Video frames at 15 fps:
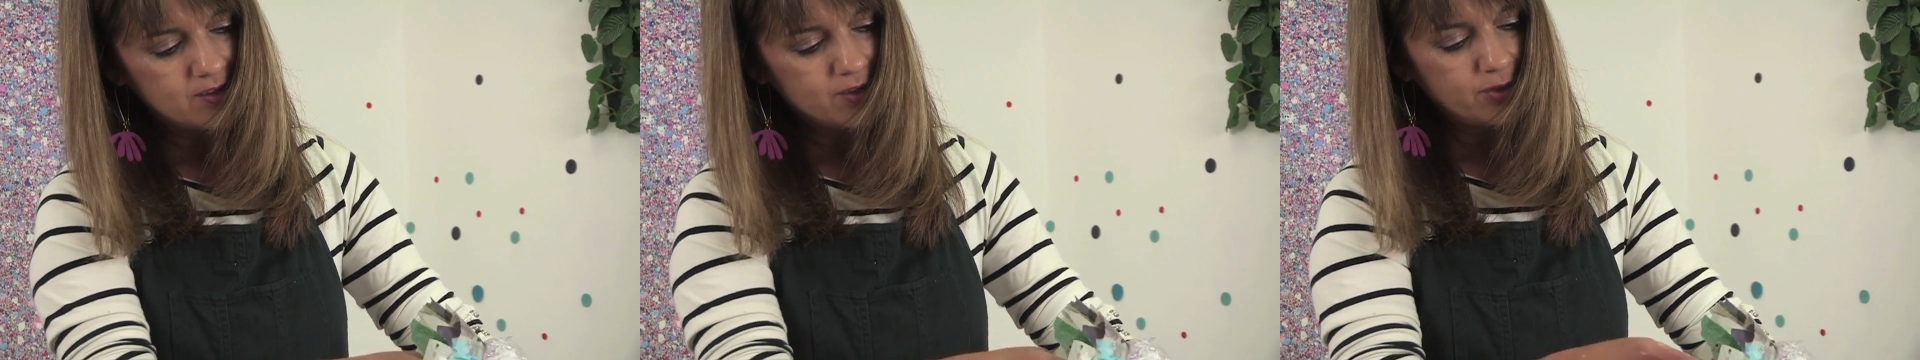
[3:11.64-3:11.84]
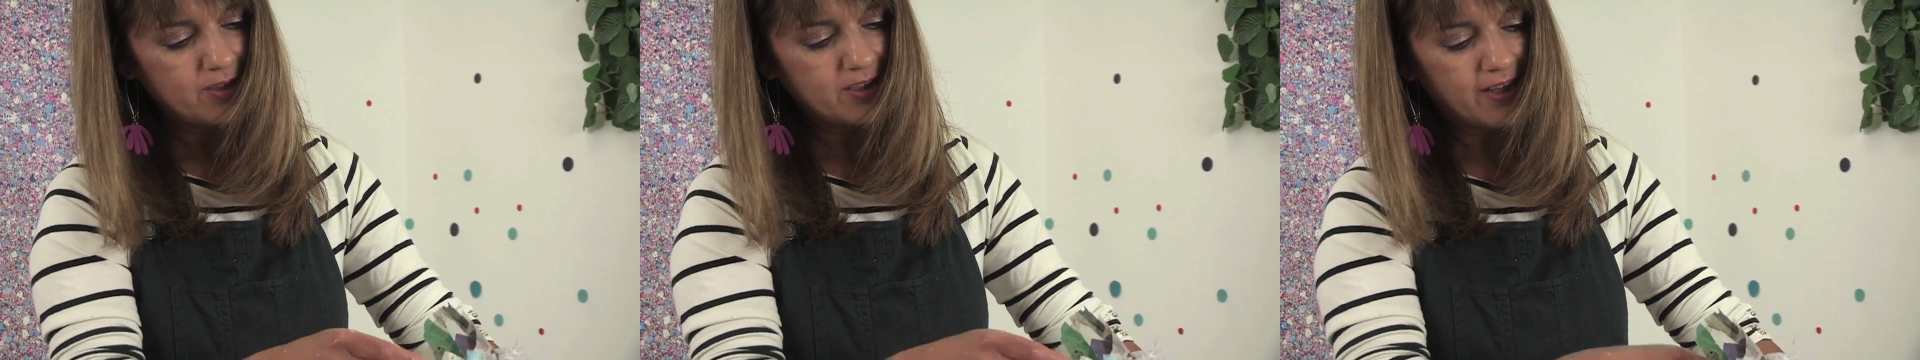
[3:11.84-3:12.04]

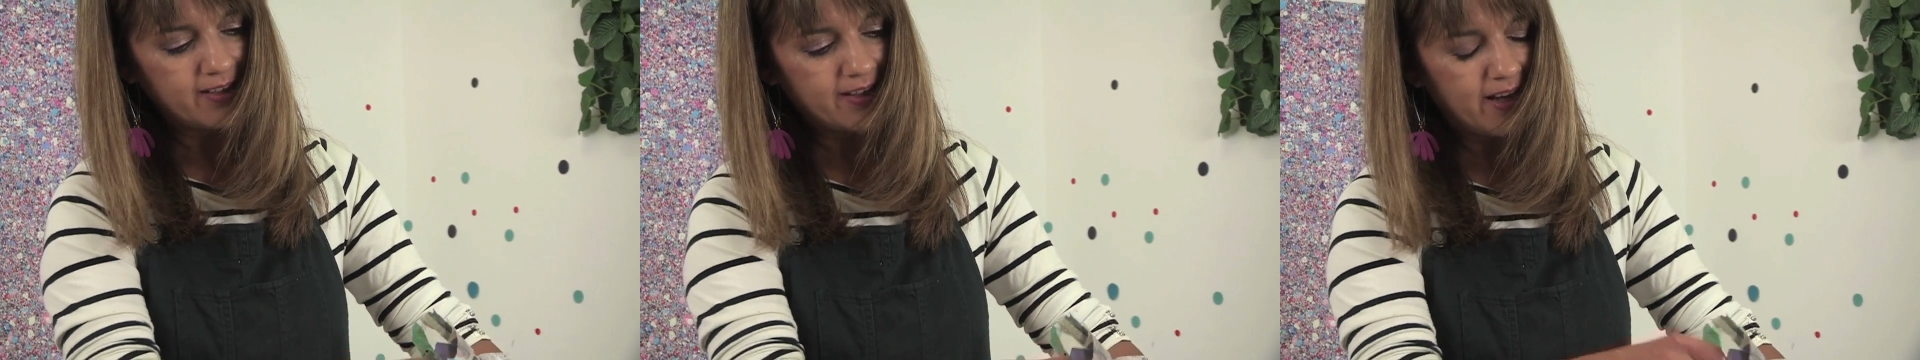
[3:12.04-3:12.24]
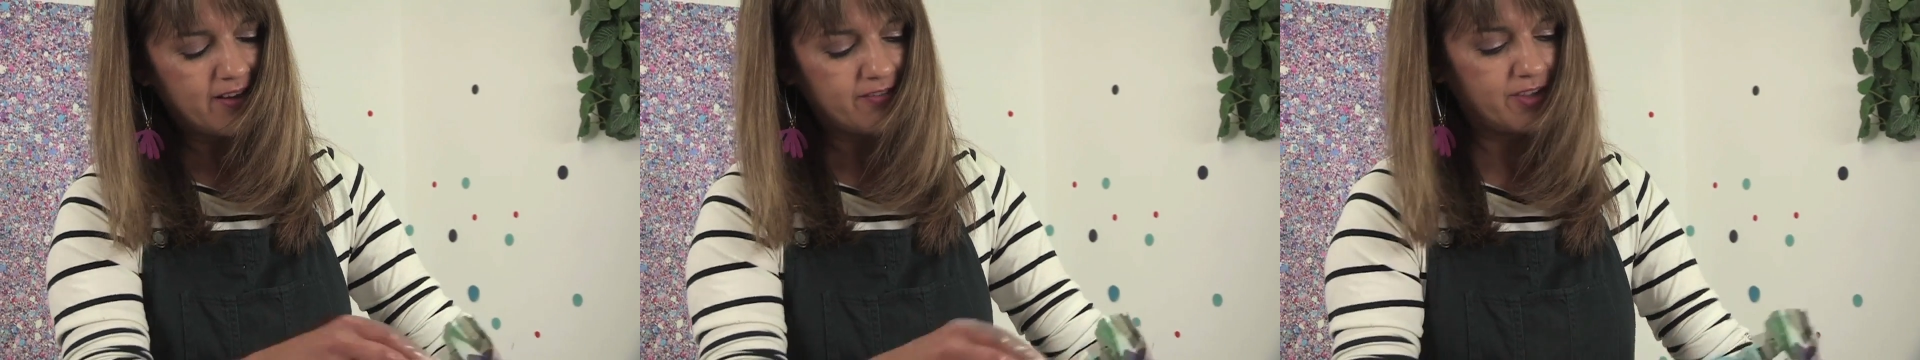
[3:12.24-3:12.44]
You can
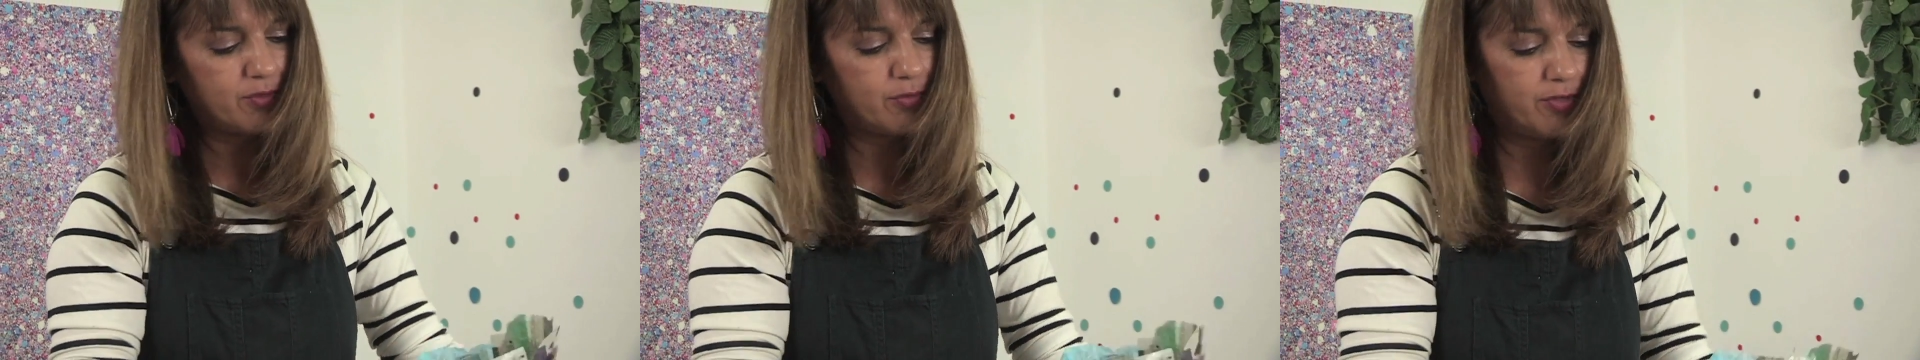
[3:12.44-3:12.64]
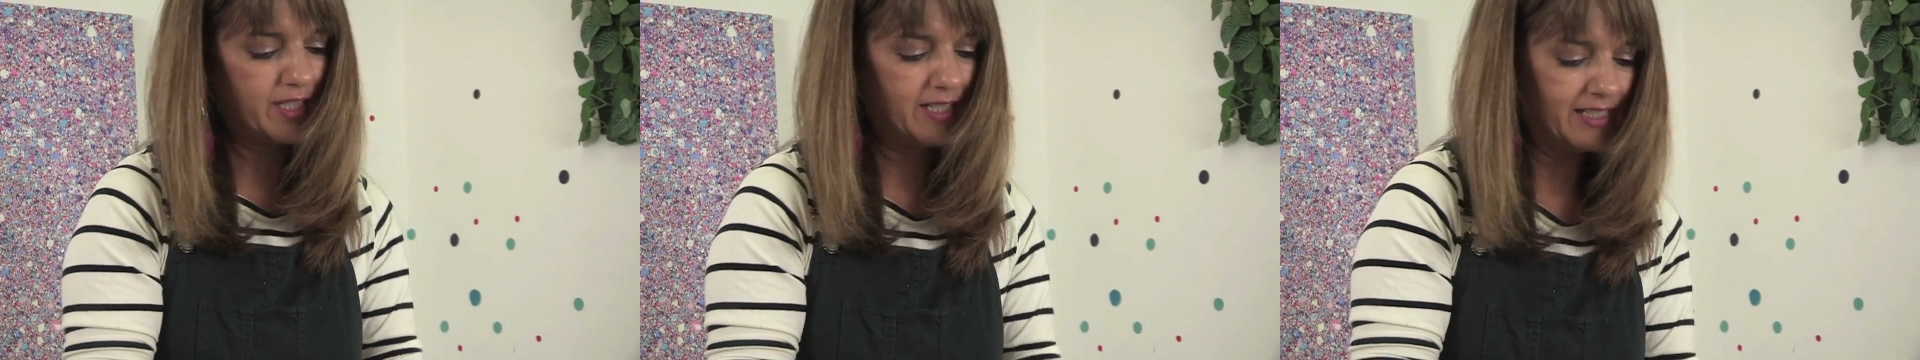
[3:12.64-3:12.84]
either have it
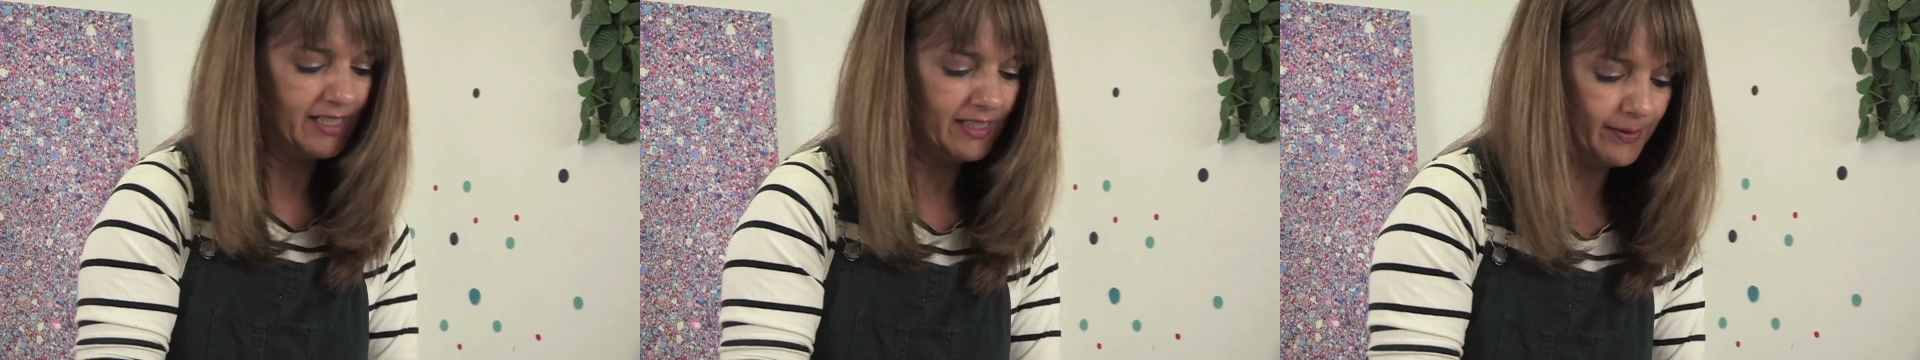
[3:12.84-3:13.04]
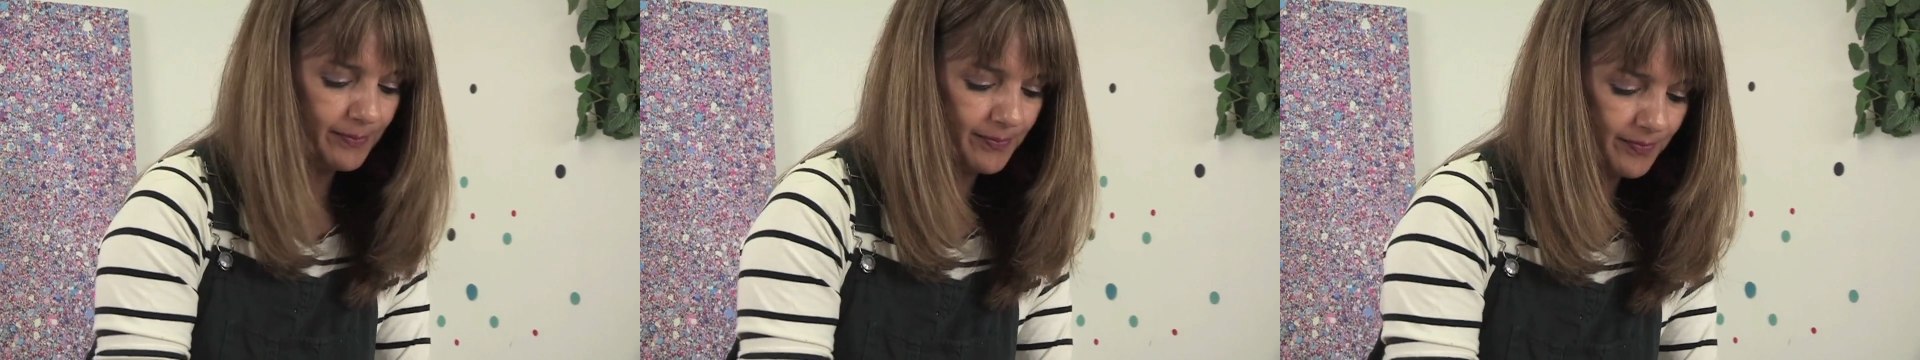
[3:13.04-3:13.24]

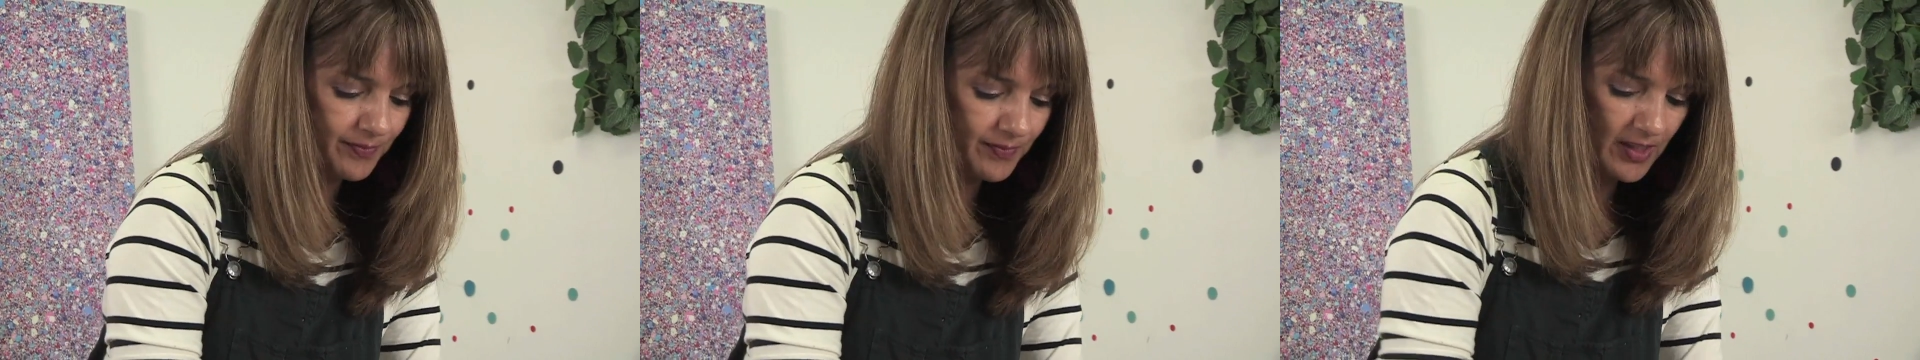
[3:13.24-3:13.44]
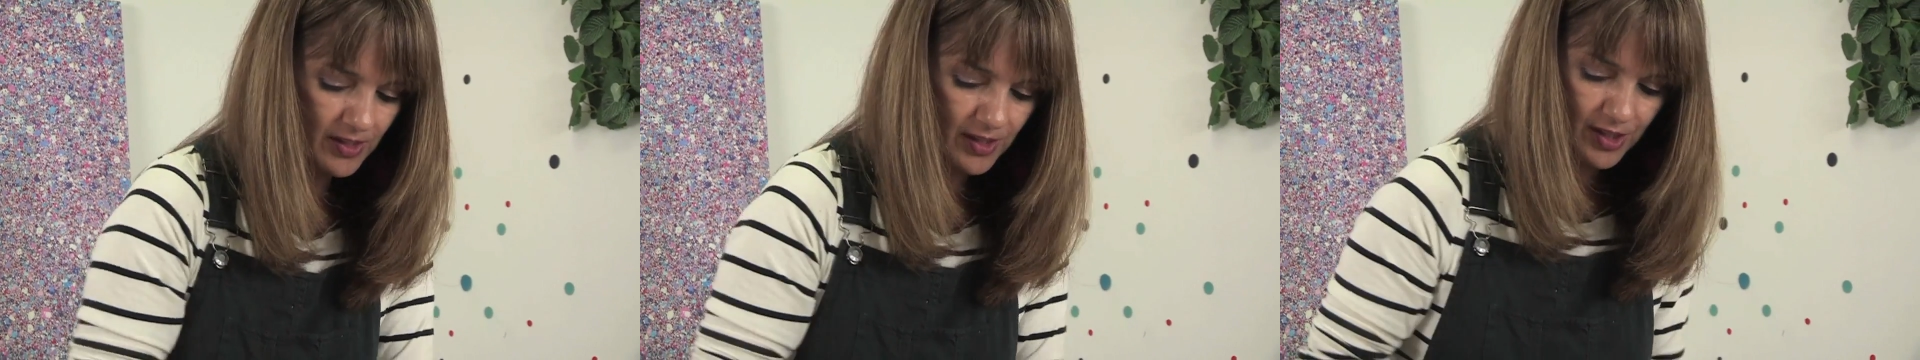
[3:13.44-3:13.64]
really
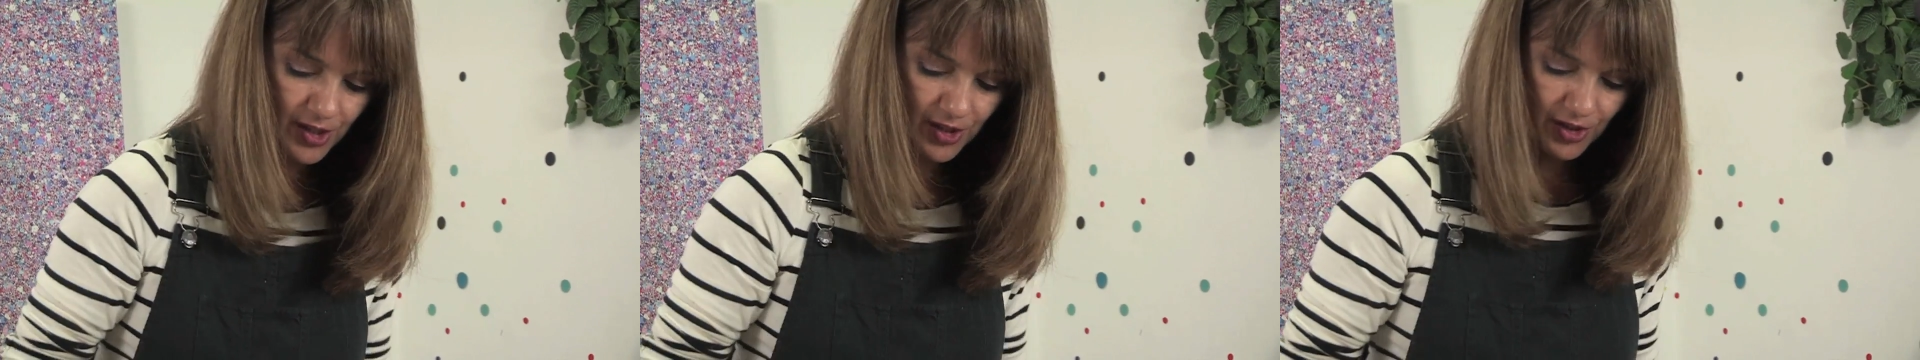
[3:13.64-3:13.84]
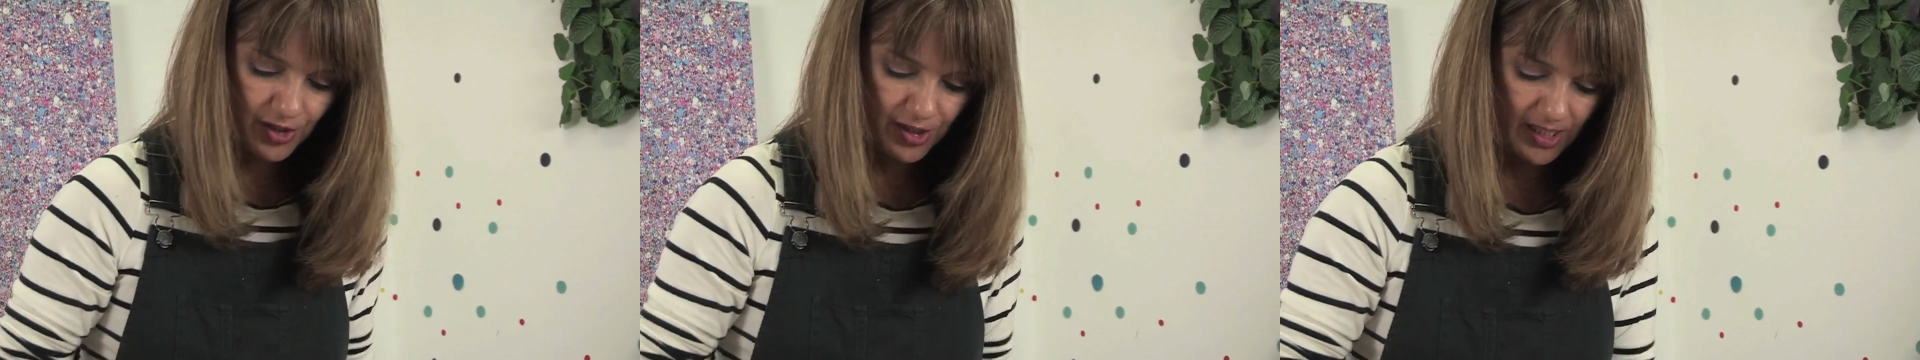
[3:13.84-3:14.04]

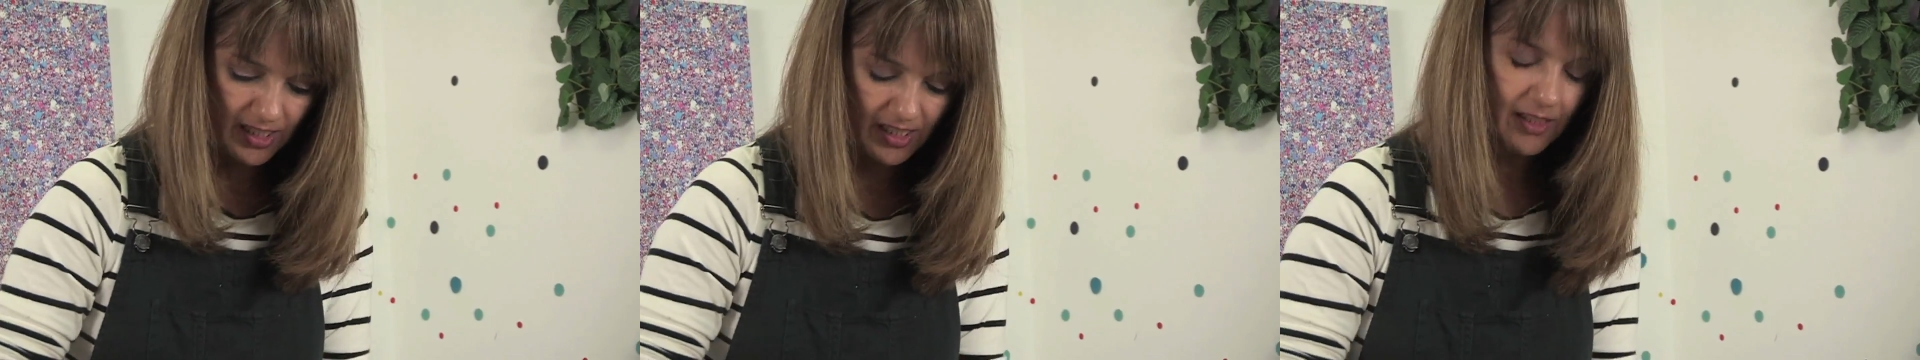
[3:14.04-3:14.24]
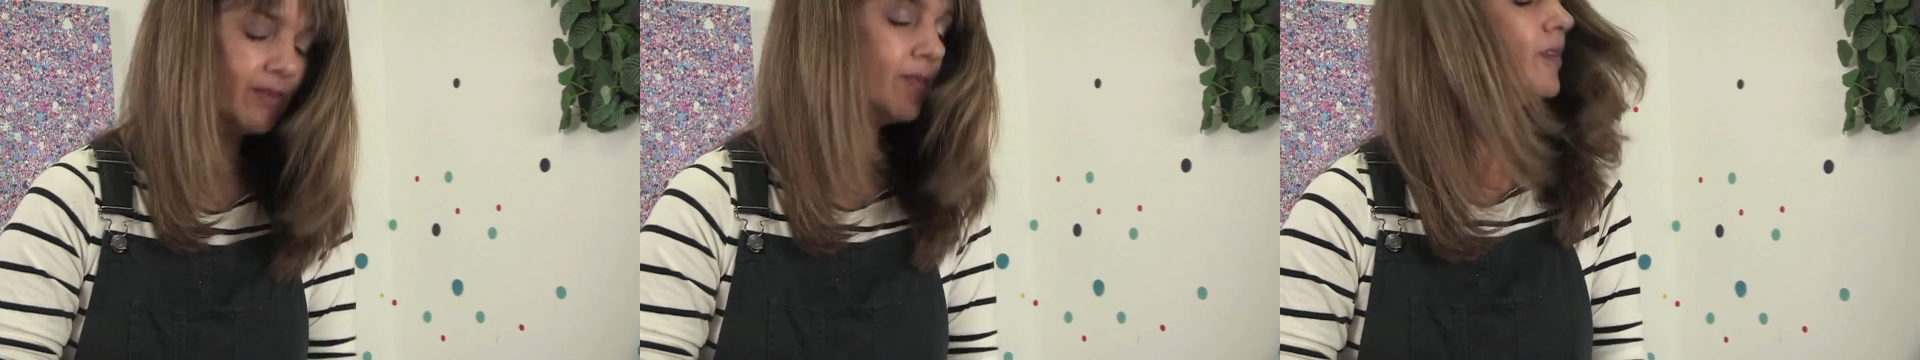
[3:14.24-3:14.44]

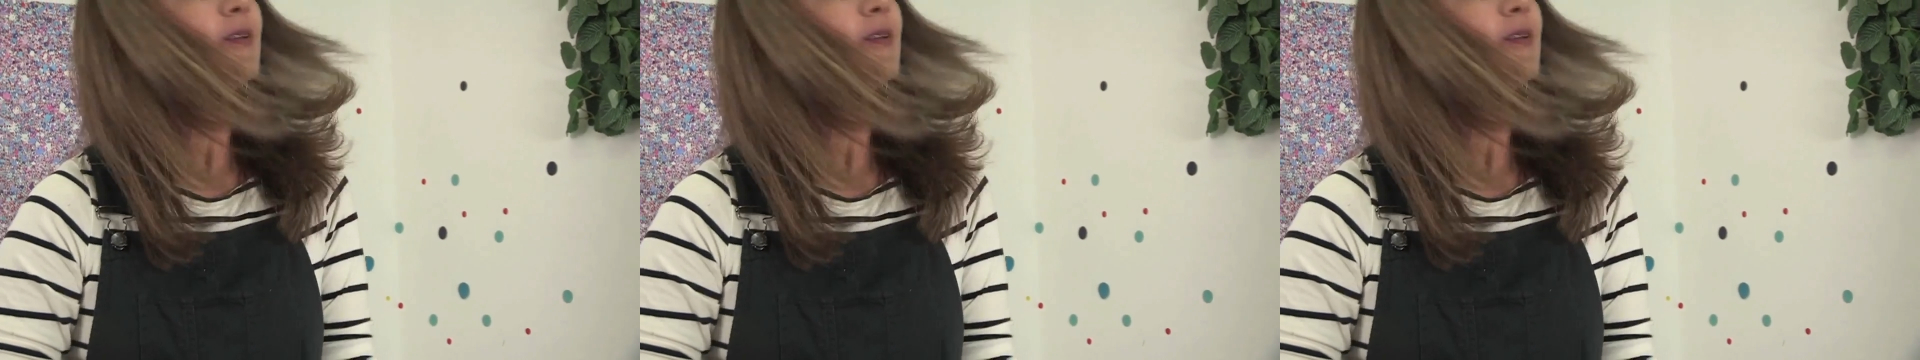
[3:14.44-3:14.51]
sturdy,